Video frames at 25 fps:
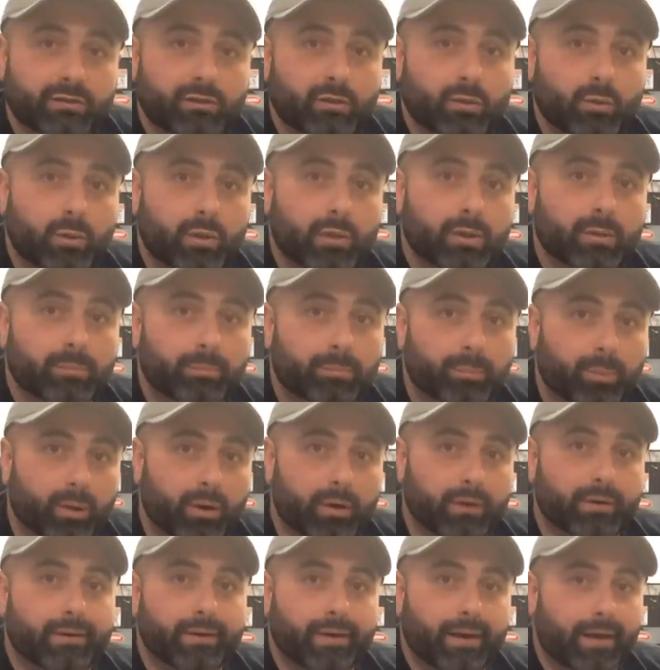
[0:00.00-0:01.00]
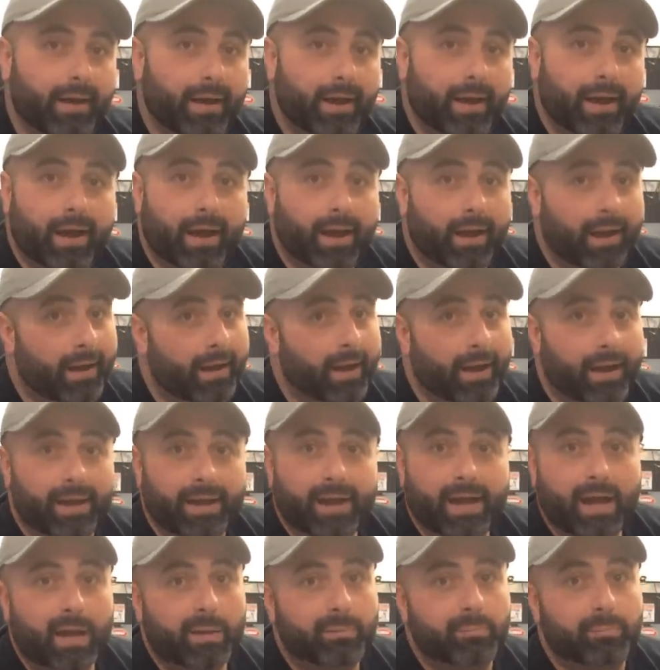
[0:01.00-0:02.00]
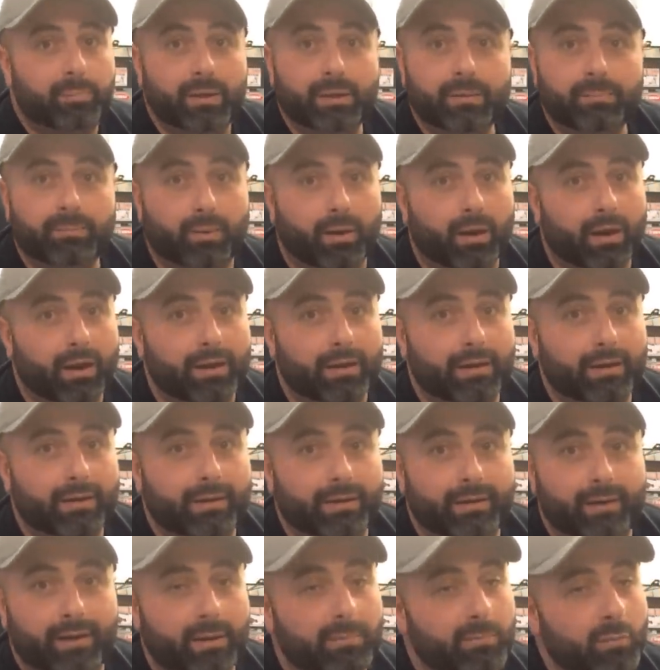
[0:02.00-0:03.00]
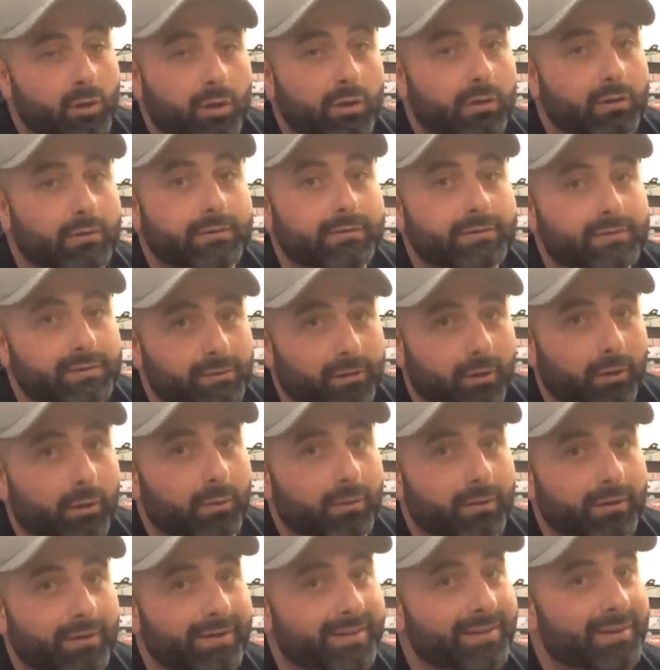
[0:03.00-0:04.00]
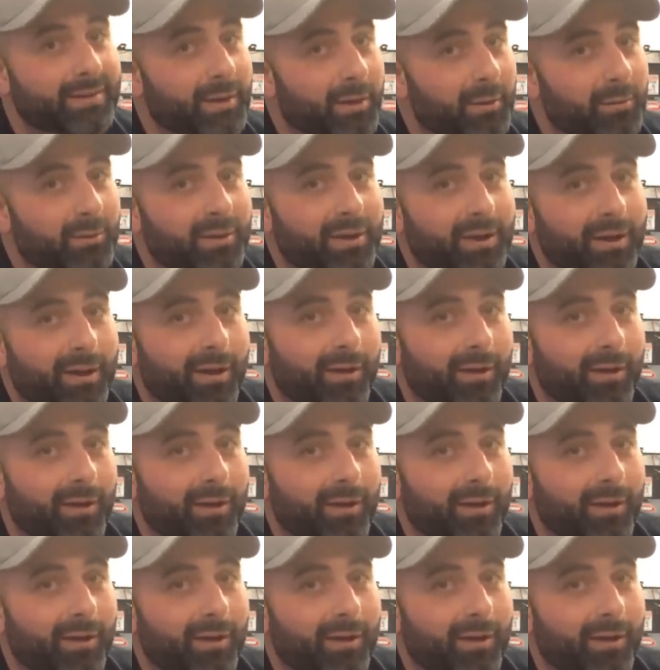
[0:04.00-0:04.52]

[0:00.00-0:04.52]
into it, but I got bit by it and I'm hooked, so here we